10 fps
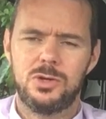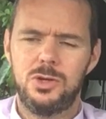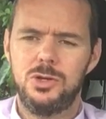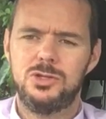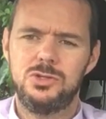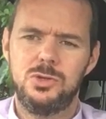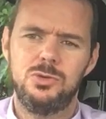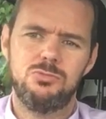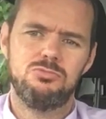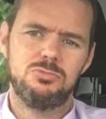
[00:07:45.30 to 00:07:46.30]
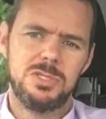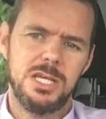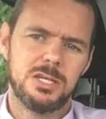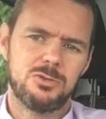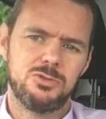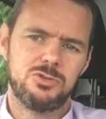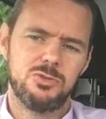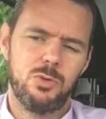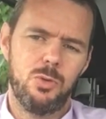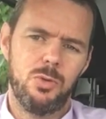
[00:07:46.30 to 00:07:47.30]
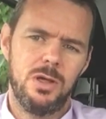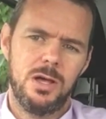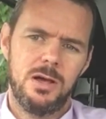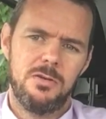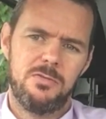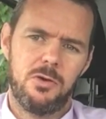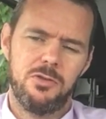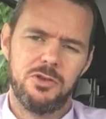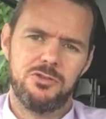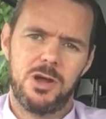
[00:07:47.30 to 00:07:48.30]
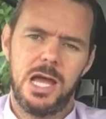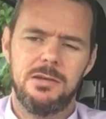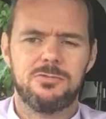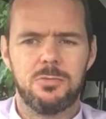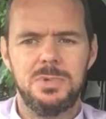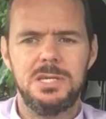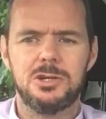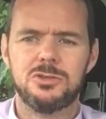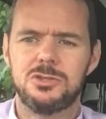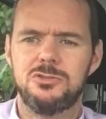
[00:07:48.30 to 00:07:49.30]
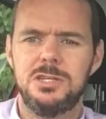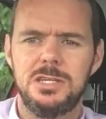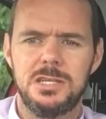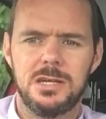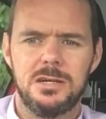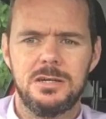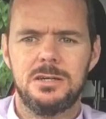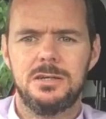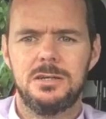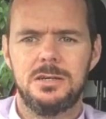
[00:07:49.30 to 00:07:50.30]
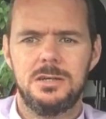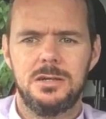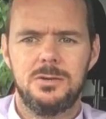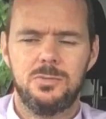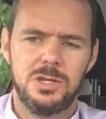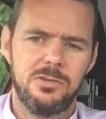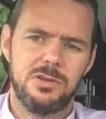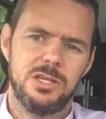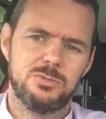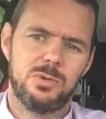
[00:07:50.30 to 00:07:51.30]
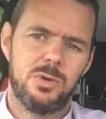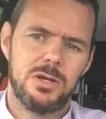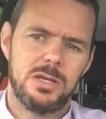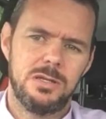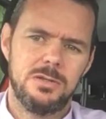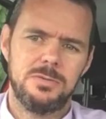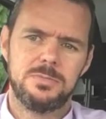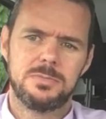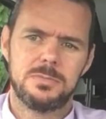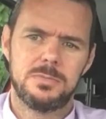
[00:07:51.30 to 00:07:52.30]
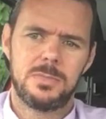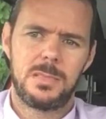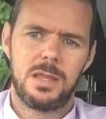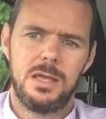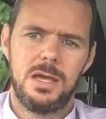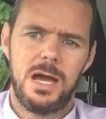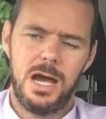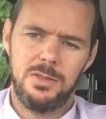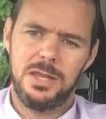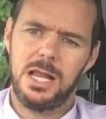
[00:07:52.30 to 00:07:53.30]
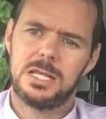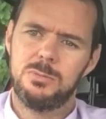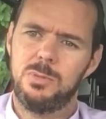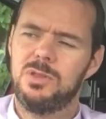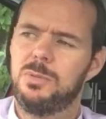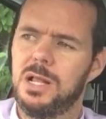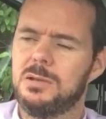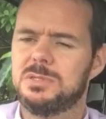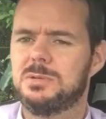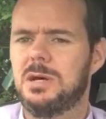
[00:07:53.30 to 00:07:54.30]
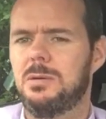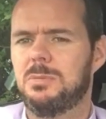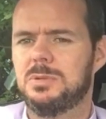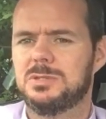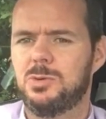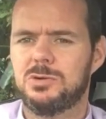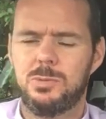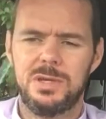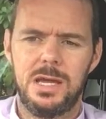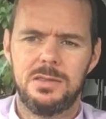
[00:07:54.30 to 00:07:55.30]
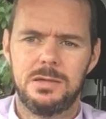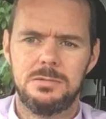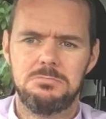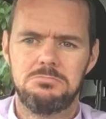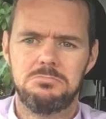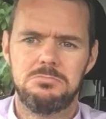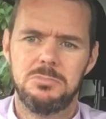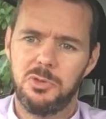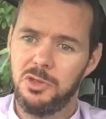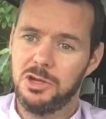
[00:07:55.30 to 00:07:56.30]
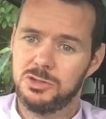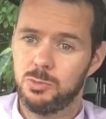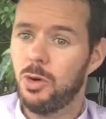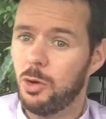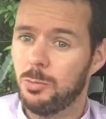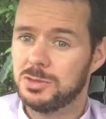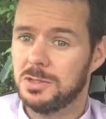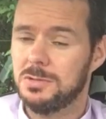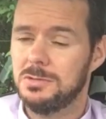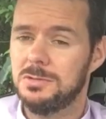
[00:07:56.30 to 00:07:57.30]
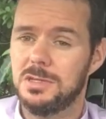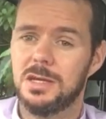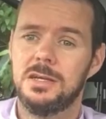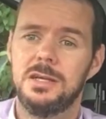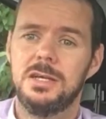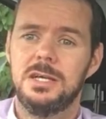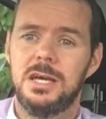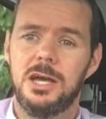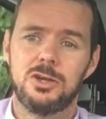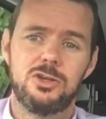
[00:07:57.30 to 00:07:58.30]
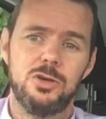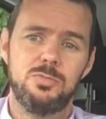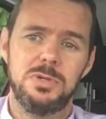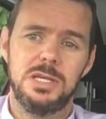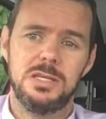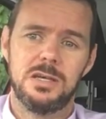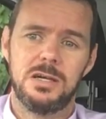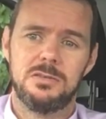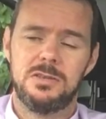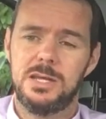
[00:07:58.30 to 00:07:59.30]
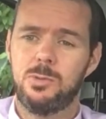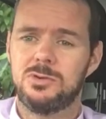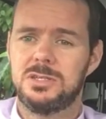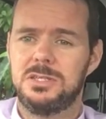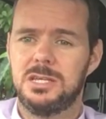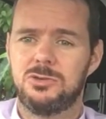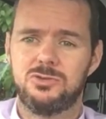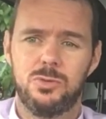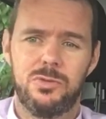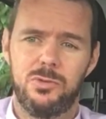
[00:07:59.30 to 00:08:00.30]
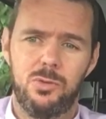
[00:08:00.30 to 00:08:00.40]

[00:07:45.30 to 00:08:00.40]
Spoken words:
Could you take control for the drive from here to the train area? Whatever it is we're working. And then I'll come in with a bit of help and support when we get there. There's one option. Yeah, it could be that they want to take control of the